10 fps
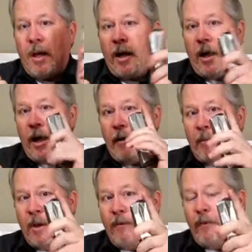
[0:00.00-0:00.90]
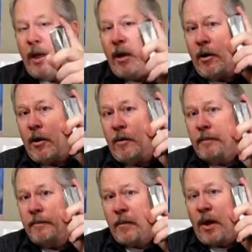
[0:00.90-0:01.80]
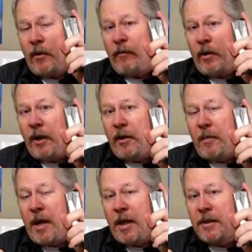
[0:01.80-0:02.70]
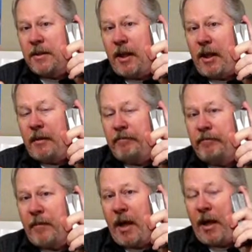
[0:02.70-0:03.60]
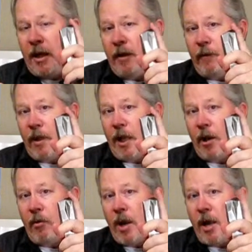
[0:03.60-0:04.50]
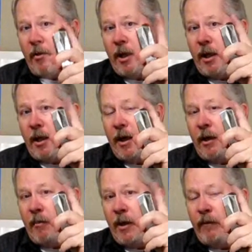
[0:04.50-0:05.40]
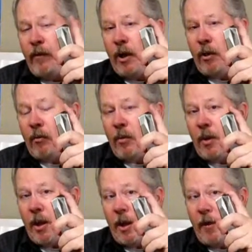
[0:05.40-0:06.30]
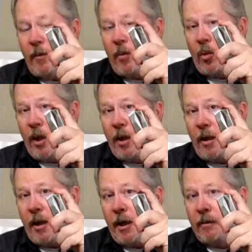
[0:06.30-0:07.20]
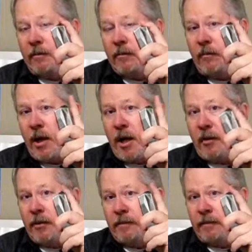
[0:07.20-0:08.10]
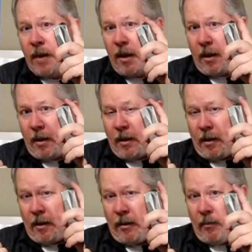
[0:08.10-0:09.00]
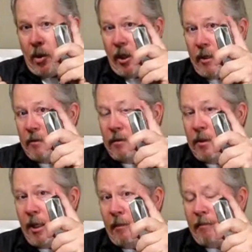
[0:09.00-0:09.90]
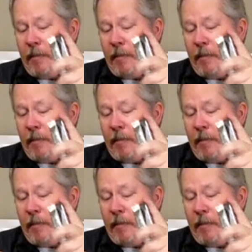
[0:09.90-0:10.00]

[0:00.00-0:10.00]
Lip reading: I have my finger on the front of the magazine, and if it had a round in it, my finger would be on the point of that round, on the bullet tip.